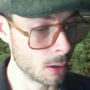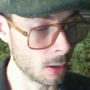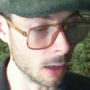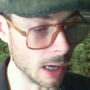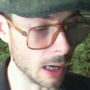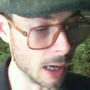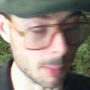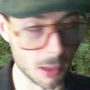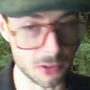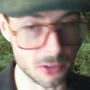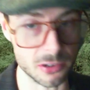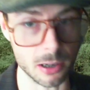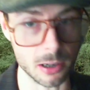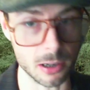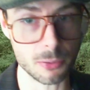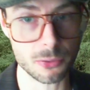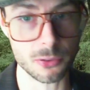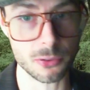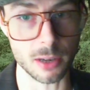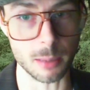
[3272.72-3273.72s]
I
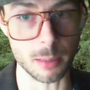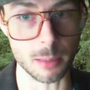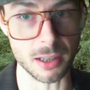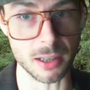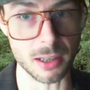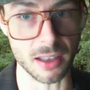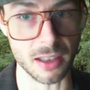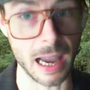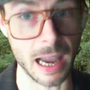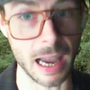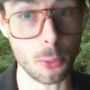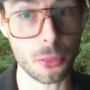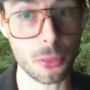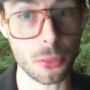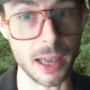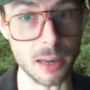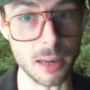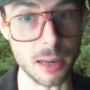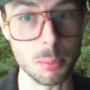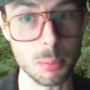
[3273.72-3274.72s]
myself am in the health
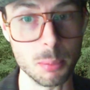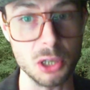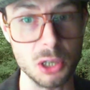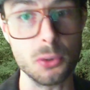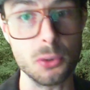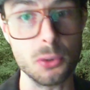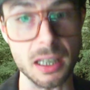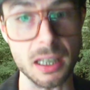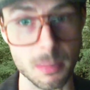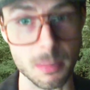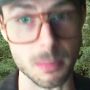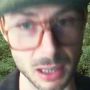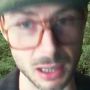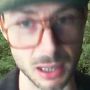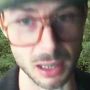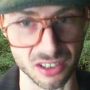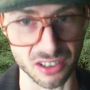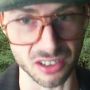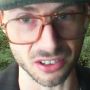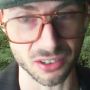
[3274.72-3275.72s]
and beauty
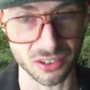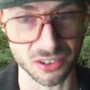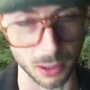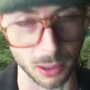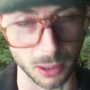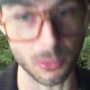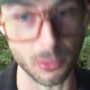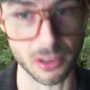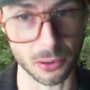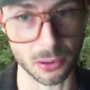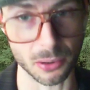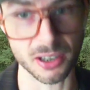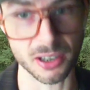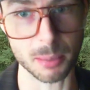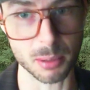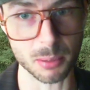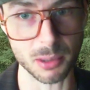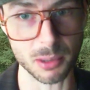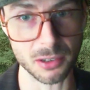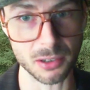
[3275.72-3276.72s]
business, right? We sell
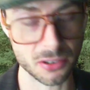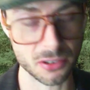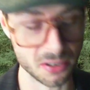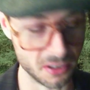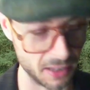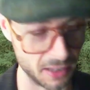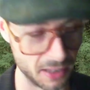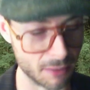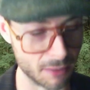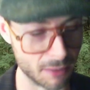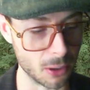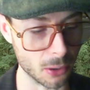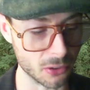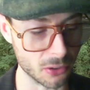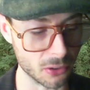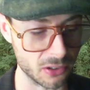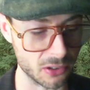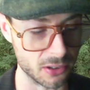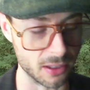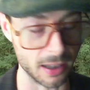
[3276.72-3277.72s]
supplements. That
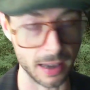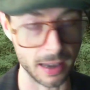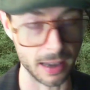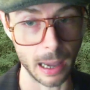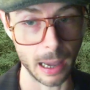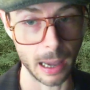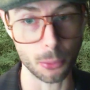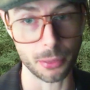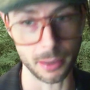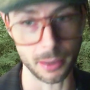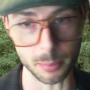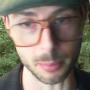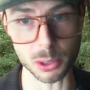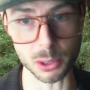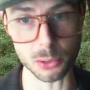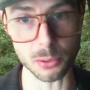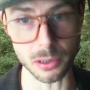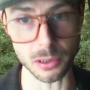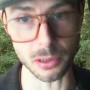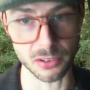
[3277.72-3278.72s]
falls into the health and
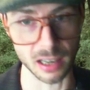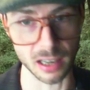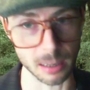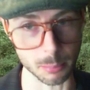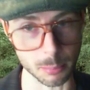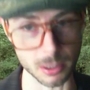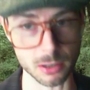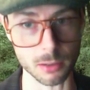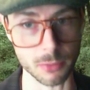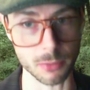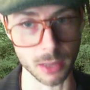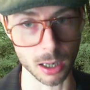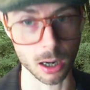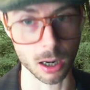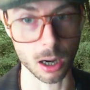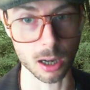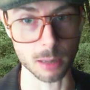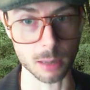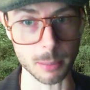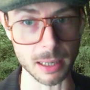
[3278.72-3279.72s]
beauty segment of the
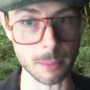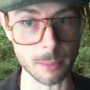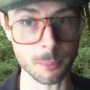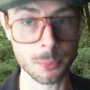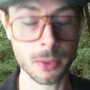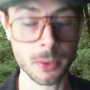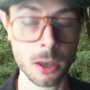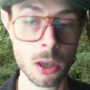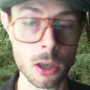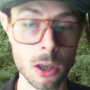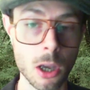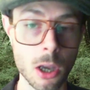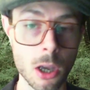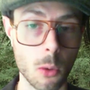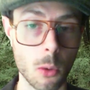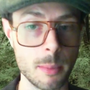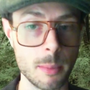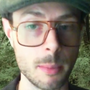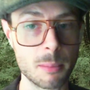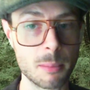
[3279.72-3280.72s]
economy.
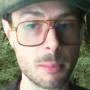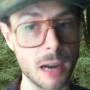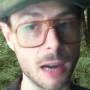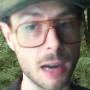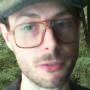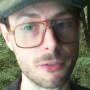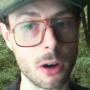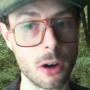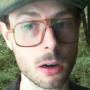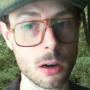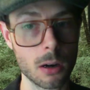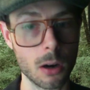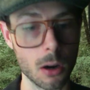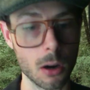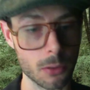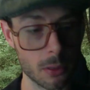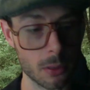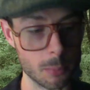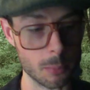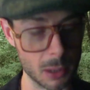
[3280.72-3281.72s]
Women by far
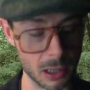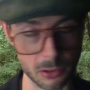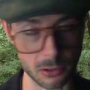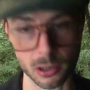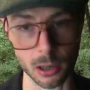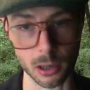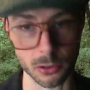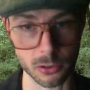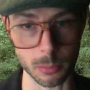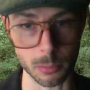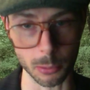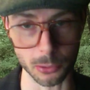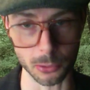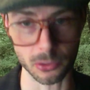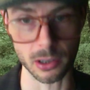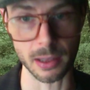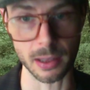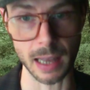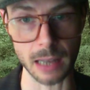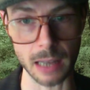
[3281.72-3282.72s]
are the biggest customers
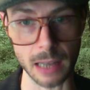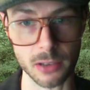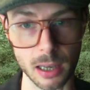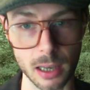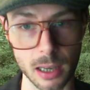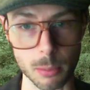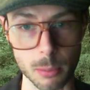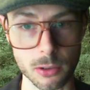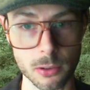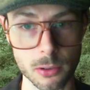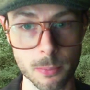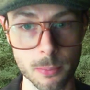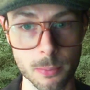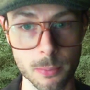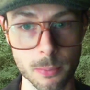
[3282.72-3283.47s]
in that segment.